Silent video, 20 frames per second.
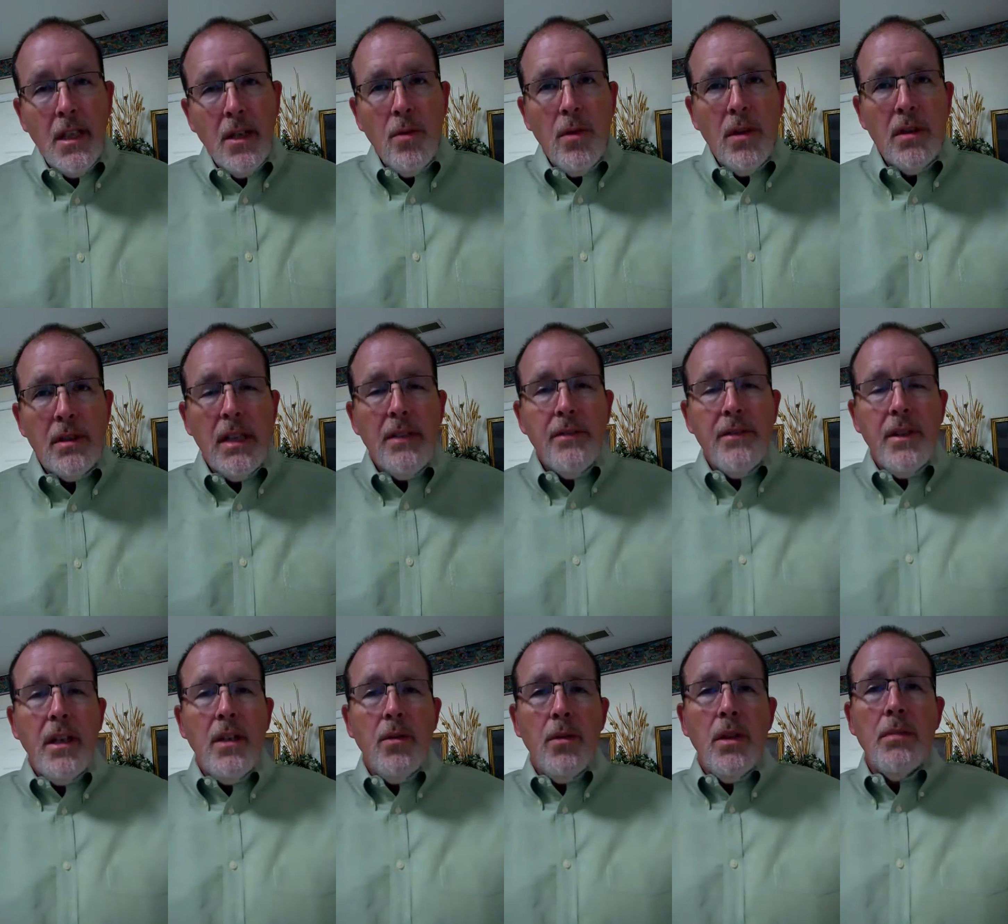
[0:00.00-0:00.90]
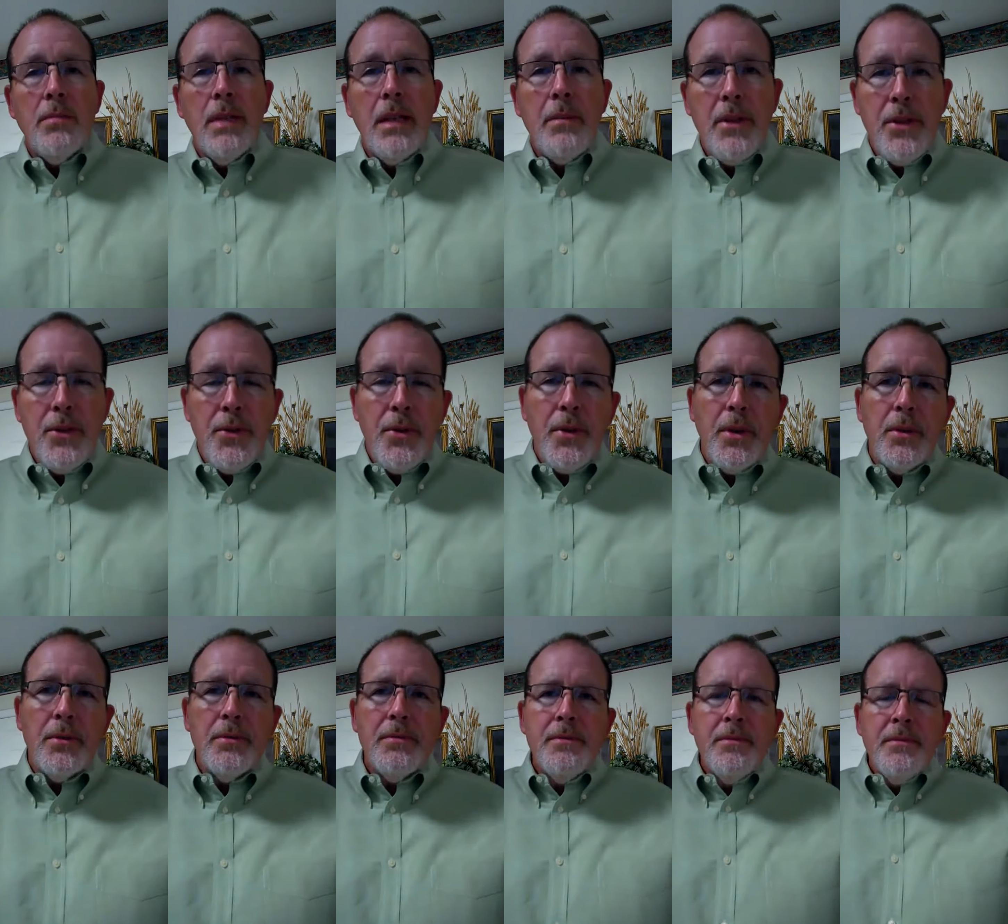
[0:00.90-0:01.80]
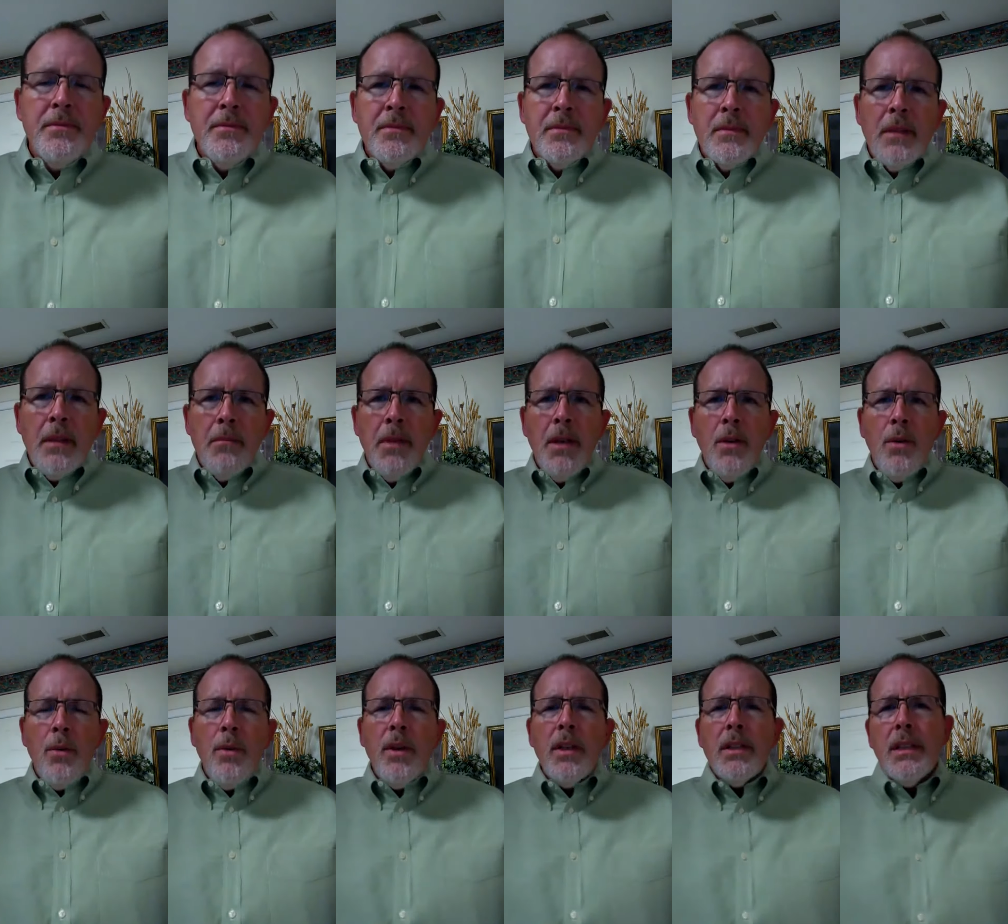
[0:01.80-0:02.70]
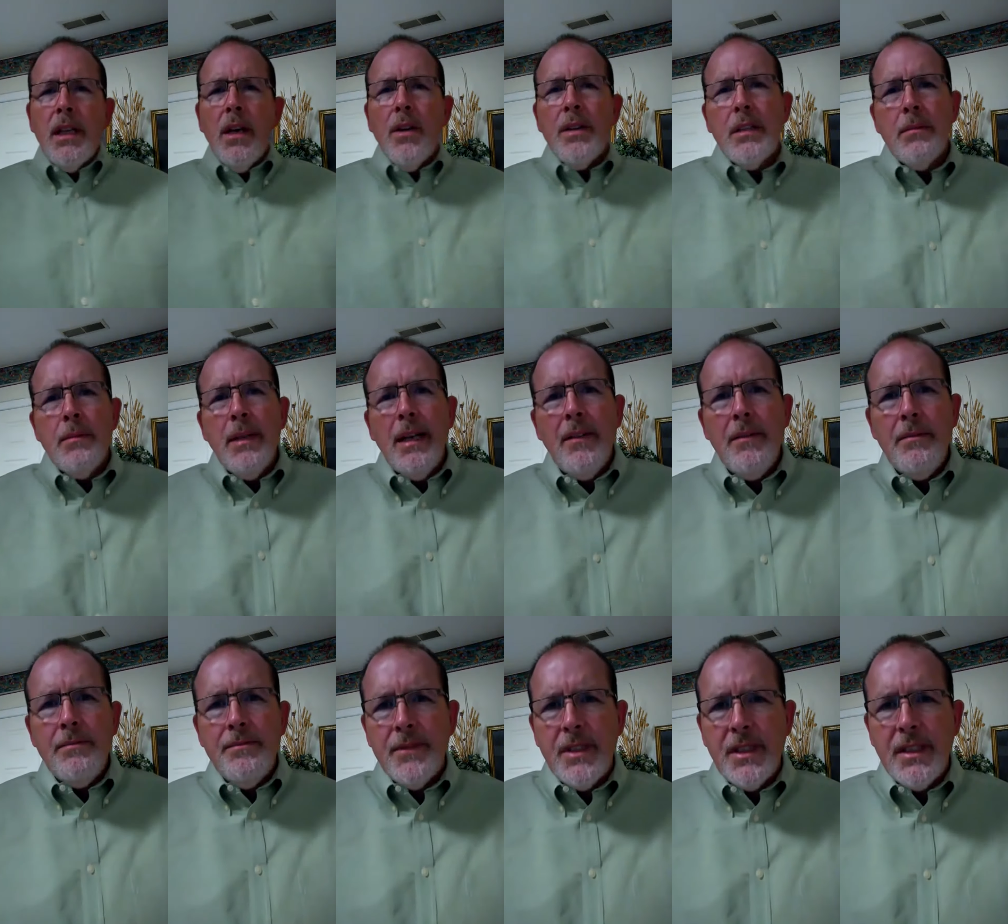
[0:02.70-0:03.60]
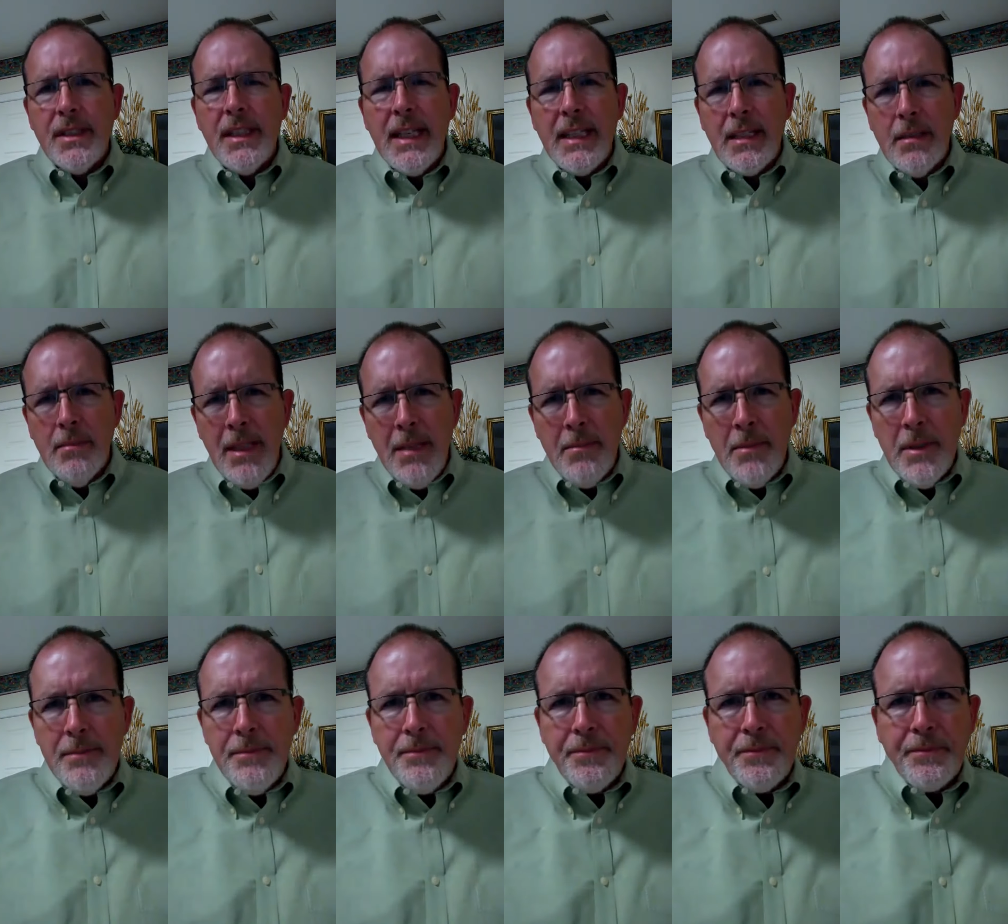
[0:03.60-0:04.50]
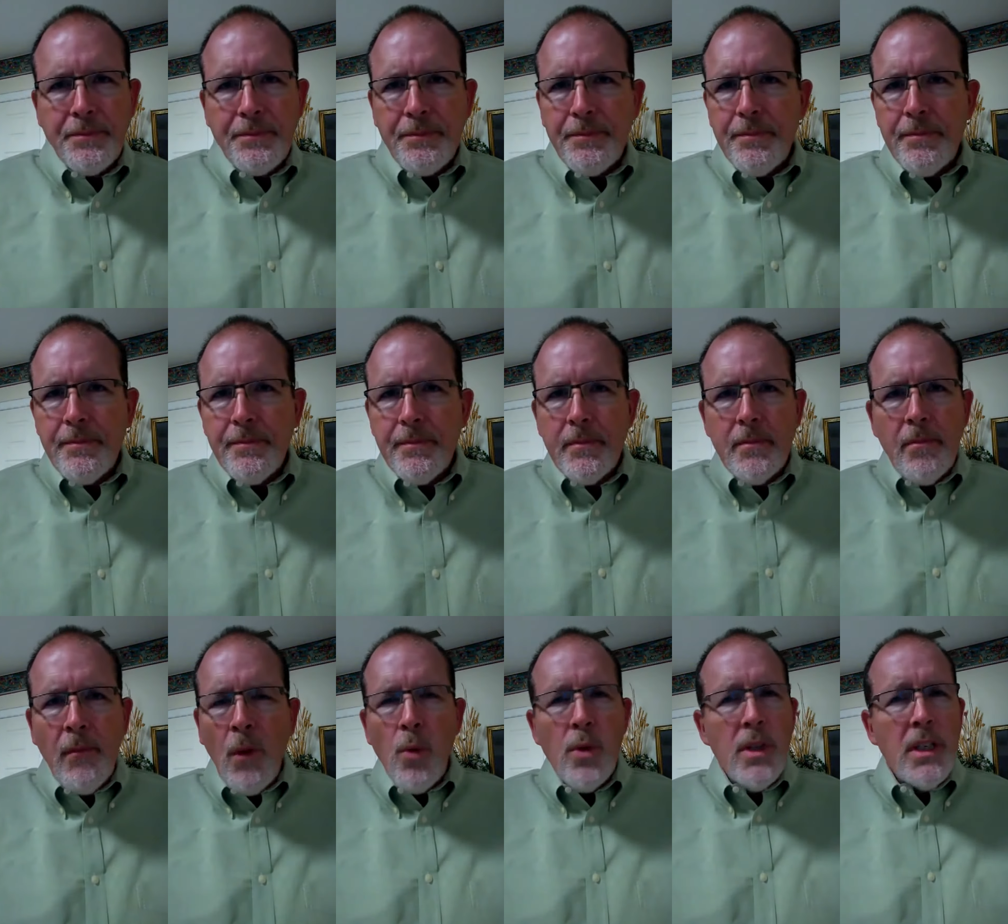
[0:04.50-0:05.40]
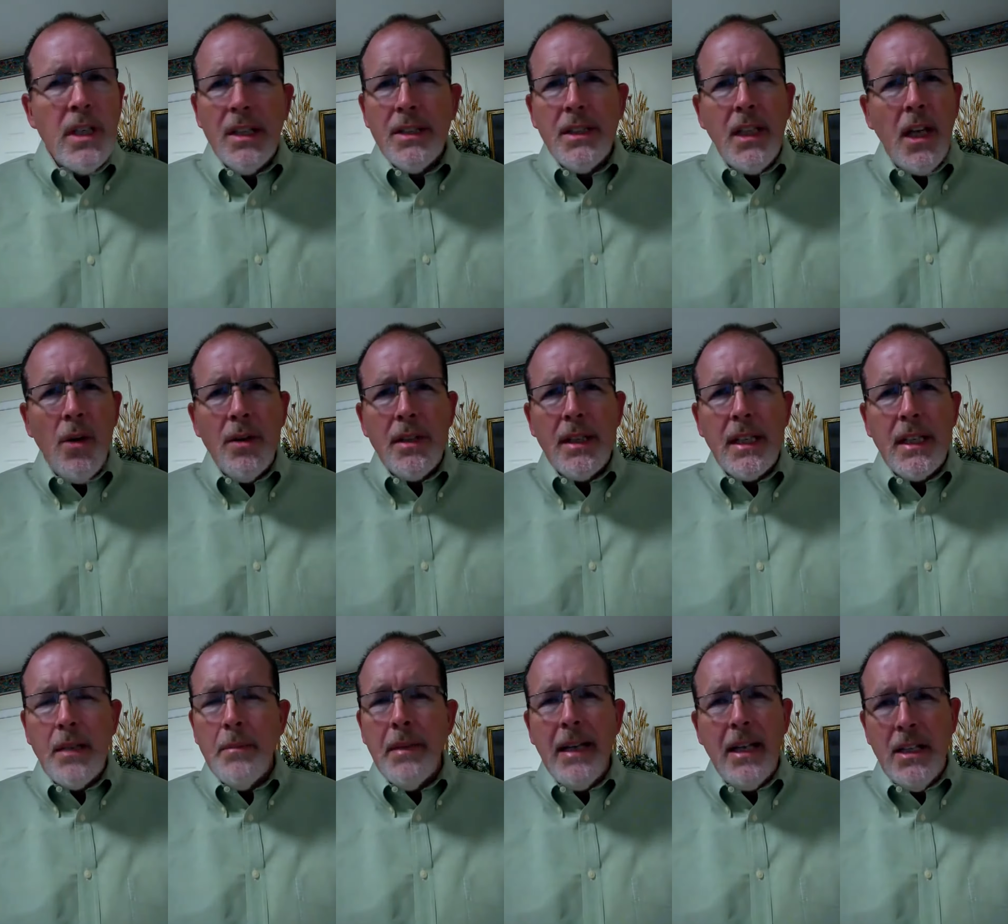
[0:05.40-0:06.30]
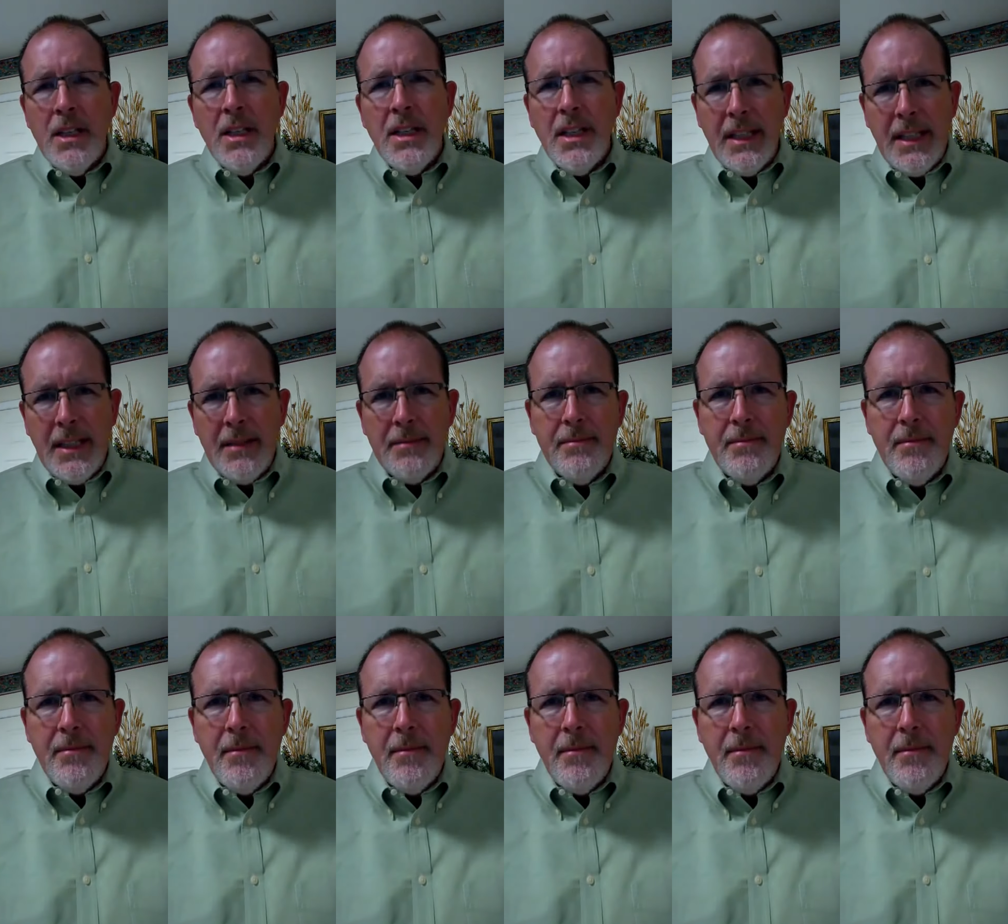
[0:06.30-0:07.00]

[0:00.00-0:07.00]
Well, that very well may be true. But when we're talking about the Second Amendment, we're not talking about hunting.